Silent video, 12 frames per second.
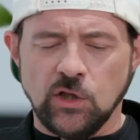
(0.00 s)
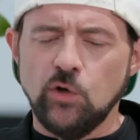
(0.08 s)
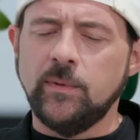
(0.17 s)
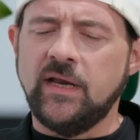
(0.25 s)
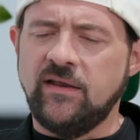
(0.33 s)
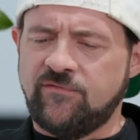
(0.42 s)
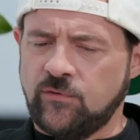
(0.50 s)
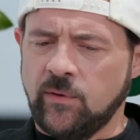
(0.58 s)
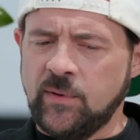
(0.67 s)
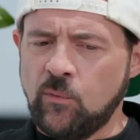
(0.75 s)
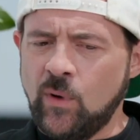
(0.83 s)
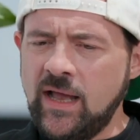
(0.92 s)
illuminate for
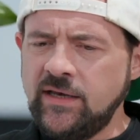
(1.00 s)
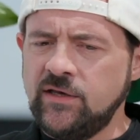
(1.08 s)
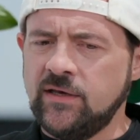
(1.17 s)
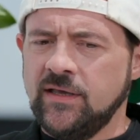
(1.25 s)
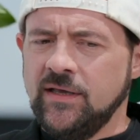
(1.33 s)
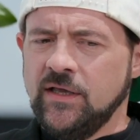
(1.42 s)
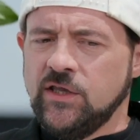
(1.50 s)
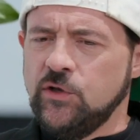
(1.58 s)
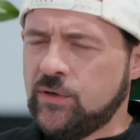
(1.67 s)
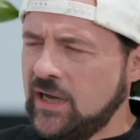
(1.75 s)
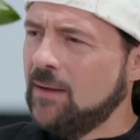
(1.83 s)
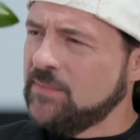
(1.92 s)
me when
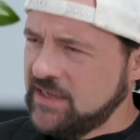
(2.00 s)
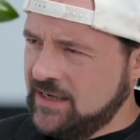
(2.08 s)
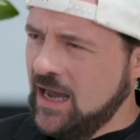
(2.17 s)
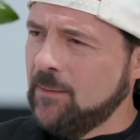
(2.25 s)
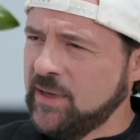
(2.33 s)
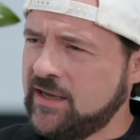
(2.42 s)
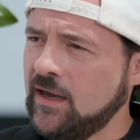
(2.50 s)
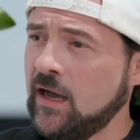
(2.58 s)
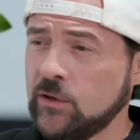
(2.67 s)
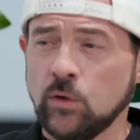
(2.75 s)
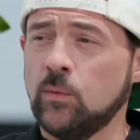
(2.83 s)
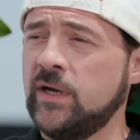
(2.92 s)
you come to Comic
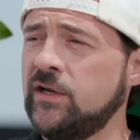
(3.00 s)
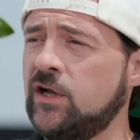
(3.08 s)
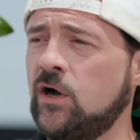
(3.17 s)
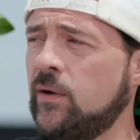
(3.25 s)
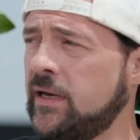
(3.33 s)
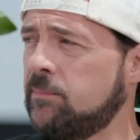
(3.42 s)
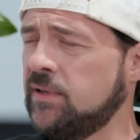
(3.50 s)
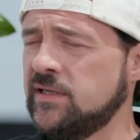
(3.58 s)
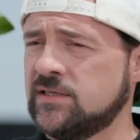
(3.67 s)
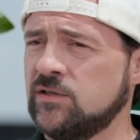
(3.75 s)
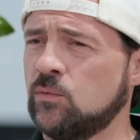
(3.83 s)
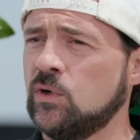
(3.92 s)
Con or when you go any
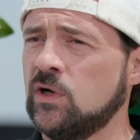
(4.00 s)
place in the